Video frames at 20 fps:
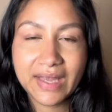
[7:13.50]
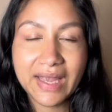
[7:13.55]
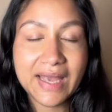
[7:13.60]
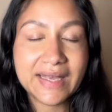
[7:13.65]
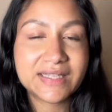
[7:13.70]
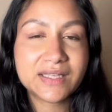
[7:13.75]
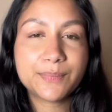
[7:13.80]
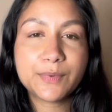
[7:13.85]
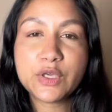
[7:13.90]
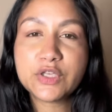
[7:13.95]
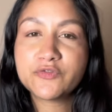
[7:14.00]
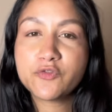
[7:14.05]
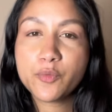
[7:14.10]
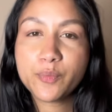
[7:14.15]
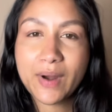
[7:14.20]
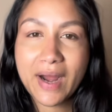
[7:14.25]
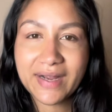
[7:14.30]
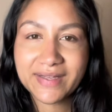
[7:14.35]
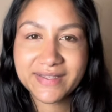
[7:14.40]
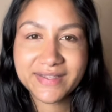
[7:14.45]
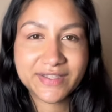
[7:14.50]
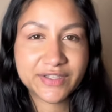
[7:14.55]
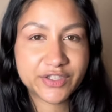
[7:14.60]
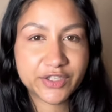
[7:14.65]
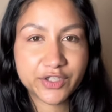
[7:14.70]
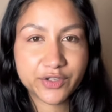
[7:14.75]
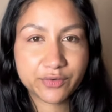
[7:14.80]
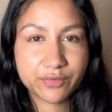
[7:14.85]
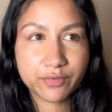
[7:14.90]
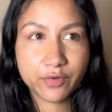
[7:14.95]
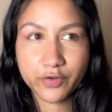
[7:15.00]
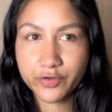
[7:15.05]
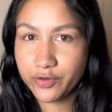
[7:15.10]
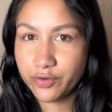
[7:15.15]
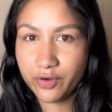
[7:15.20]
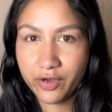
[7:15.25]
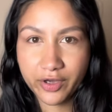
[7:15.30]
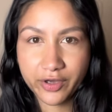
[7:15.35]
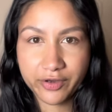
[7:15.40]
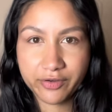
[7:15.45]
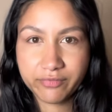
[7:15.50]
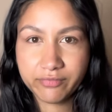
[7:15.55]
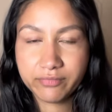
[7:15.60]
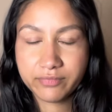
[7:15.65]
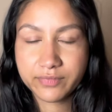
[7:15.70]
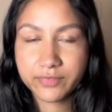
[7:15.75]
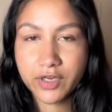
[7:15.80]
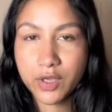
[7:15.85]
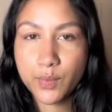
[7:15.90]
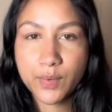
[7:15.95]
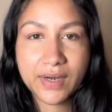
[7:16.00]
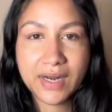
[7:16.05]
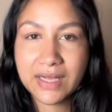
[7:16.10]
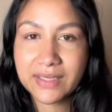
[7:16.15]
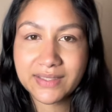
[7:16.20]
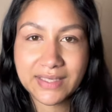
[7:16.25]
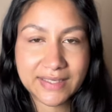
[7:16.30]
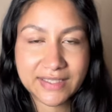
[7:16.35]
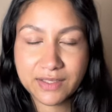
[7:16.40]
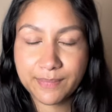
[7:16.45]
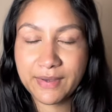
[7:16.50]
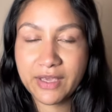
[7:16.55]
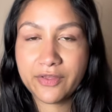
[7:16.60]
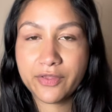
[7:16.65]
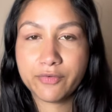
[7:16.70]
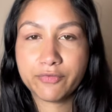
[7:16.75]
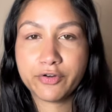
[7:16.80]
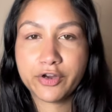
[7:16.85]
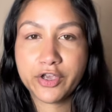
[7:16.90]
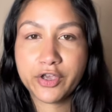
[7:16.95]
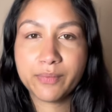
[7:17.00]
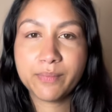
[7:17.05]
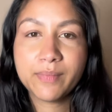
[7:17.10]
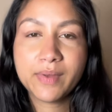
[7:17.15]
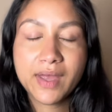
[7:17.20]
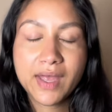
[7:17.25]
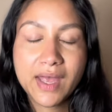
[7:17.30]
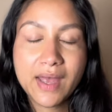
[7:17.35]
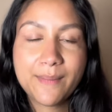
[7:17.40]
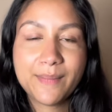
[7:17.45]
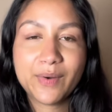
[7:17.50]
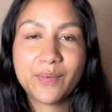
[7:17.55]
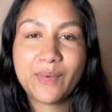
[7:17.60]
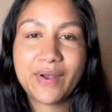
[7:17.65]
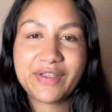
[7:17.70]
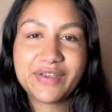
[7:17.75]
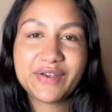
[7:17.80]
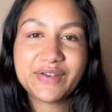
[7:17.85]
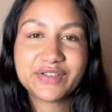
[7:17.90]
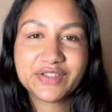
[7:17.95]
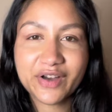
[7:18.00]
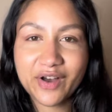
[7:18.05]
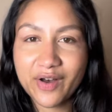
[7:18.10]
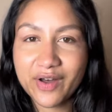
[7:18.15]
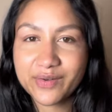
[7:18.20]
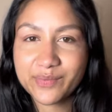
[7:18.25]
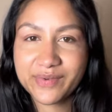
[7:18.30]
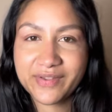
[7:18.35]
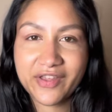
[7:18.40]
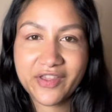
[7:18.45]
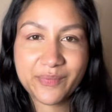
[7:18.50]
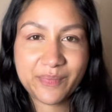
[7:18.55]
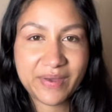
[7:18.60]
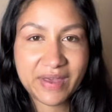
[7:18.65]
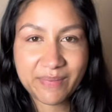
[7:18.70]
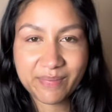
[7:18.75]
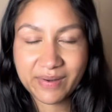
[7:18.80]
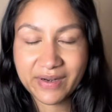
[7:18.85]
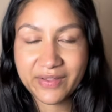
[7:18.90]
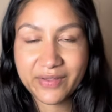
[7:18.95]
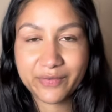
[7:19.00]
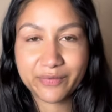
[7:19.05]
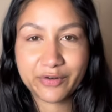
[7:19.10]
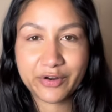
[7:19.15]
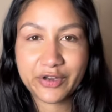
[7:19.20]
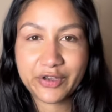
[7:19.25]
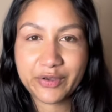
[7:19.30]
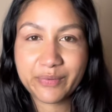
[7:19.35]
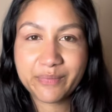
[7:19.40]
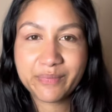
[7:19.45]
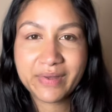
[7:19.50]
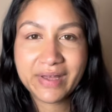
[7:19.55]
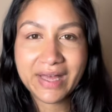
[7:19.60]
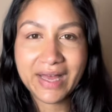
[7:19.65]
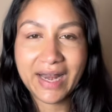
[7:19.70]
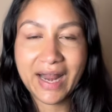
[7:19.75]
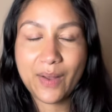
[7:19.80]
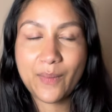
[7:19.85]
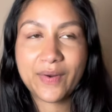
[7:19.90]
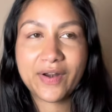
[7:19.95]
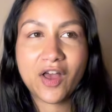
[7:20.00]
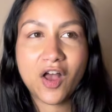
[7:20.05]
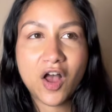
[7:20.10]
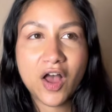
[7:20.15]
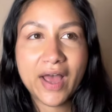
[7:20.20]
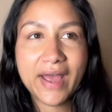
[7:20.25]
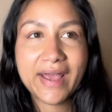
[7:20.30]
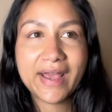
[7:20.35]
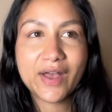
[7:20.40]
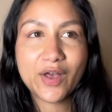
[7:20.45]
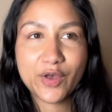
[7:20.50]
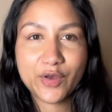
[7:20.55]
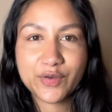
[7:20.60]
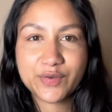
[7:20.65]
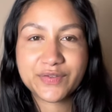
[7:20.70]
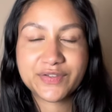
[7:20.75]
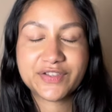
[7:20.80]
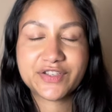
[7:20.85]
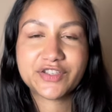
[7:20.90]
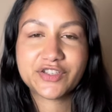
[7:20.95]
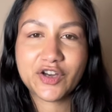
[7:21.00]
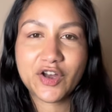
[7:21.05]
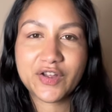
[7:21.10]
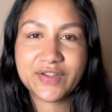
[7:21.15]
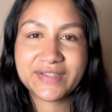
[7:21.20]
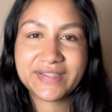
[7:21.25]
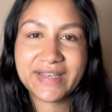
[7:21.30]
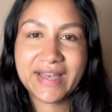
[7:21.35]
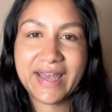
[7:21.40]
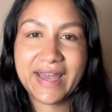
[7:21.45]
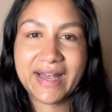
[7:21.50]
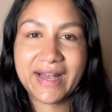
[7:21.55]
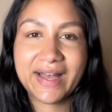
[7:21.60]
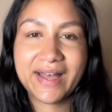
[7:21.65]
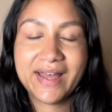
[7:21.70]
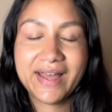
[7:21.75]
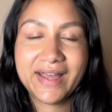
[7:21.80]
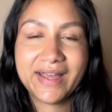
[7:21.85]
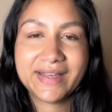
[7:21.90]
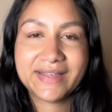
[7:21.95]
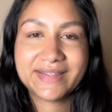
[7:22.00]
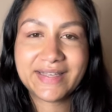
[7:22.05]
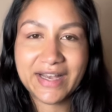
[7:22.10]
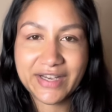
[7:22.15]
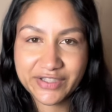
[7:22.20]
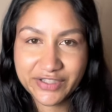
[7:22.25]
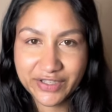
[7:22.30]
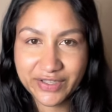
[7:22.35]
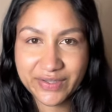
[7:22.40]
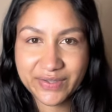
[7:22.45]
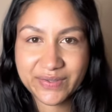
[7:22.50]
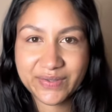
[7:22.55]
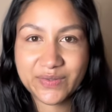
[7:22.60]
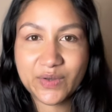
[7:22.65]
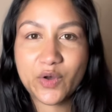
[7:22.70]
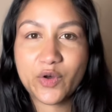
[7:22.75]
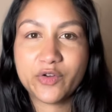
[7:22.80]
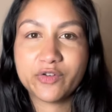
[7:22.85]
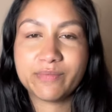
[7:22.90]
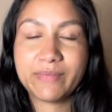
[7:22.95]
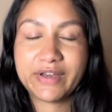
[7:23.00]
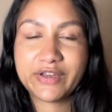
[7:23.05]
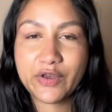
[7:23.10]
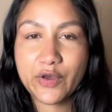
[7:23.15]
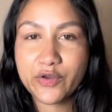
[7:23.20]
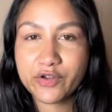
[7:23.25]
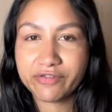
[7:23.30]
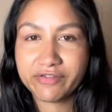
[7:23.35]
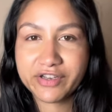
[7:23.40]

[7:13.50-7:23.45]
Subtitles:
It's a beautiful practice to do on your own. No one else has to be in the room. But when you chant with other people in the room, like when I host chanting sessions on my yoga